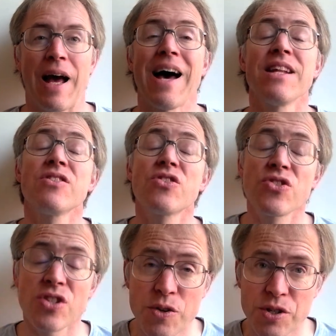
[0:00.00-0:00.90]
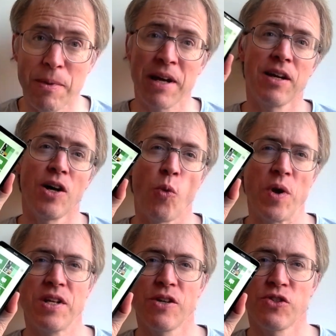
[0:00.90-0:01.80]
And so to Mango,
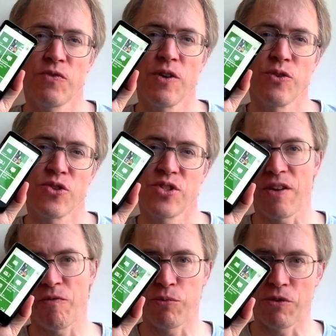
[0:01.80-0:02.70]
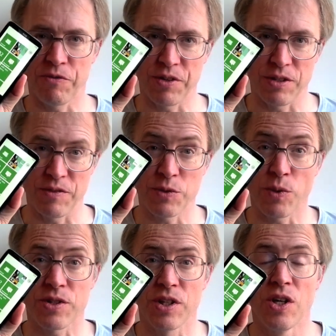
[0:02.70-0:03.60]
Windows Phone 7.5. It's
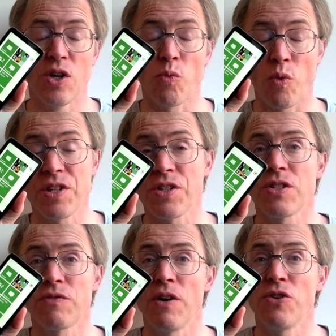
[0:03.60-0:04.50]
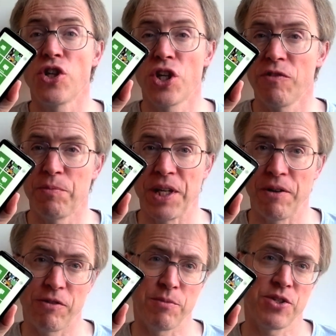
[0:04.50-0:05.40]
what Windows Phone should have been
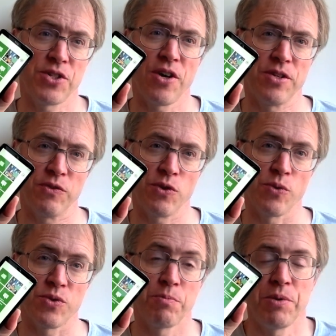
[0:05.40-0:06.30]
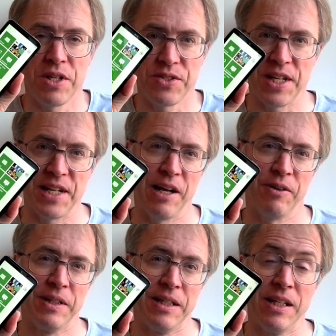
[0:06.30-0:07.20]
from the start, of course, but it's here now.
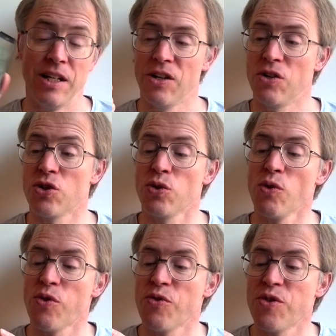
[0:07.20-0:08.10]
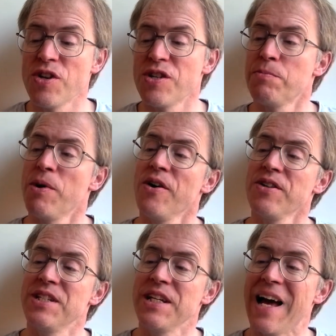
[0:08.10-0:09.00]
Not all
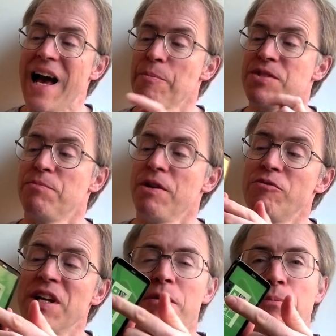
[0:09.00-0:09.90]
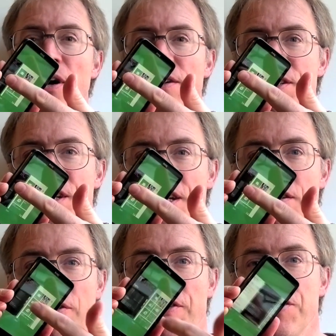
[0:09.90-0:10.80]
third-party apps have been recompiled to take
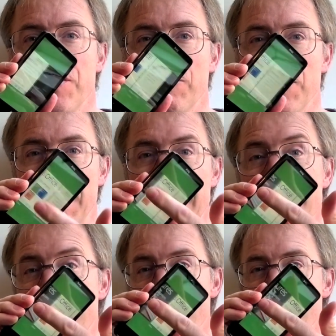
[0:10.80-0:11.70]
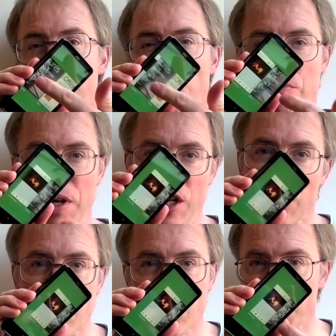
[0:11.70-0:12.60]
advantage of the instant resume
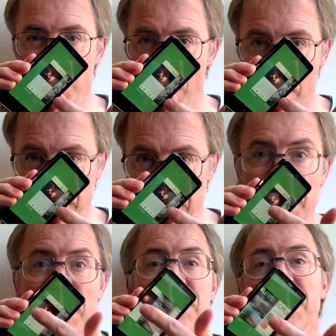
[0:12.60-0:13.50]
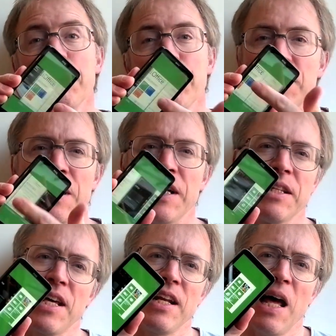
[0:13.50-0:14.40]
pseudo-multitasking, but
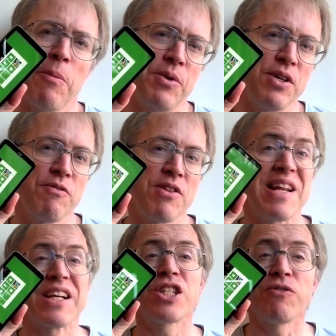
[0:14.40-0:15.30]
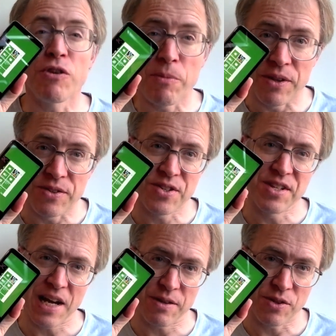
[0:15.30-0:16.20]
that'll happen over the next few months
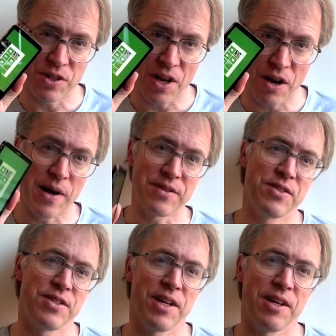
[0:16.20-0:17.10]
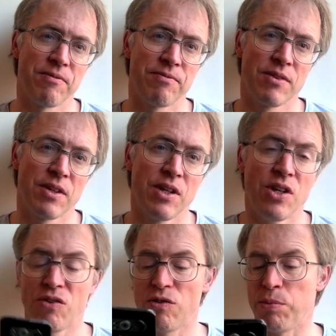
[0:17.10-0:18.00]
now that the OS is here.
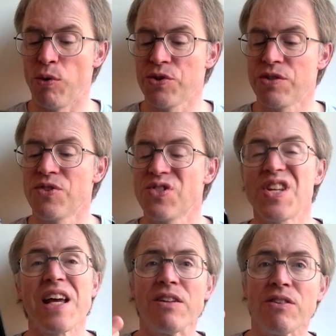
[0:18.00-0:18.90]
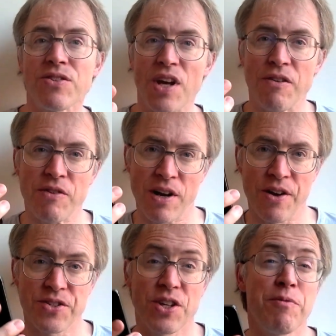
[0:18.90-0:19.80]
Reports of sales over the
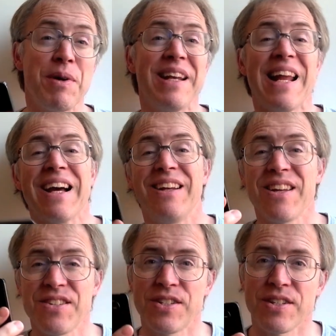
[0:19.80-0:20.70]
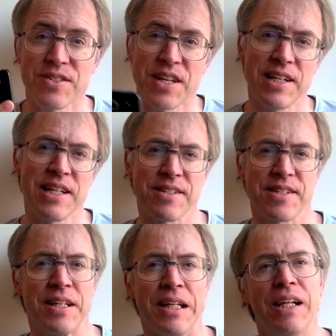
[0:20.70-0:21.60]
last year have been lacklustre, to say the least.